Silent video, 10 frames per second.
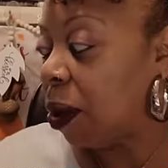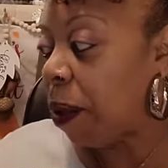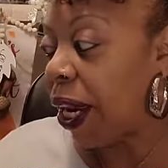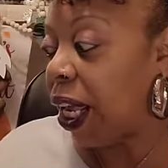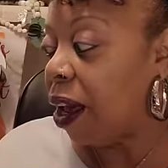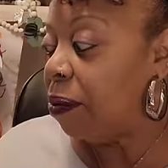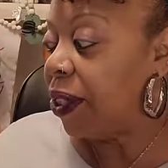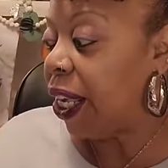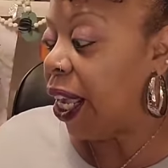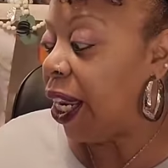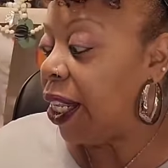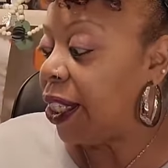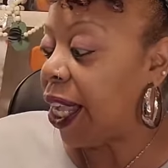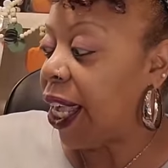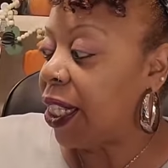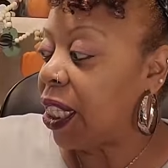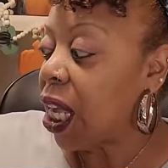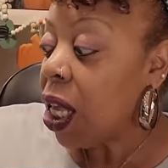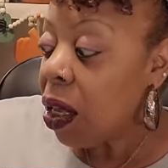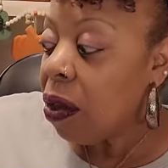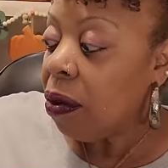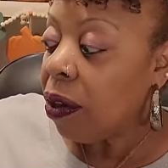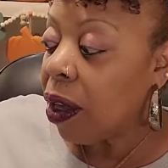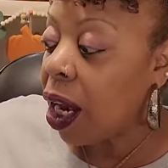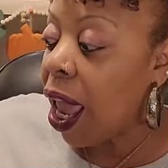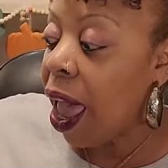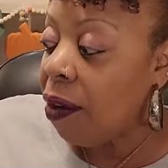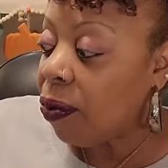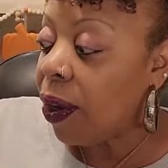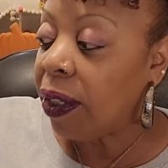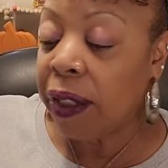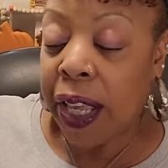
somebody comes in and says, can I have one?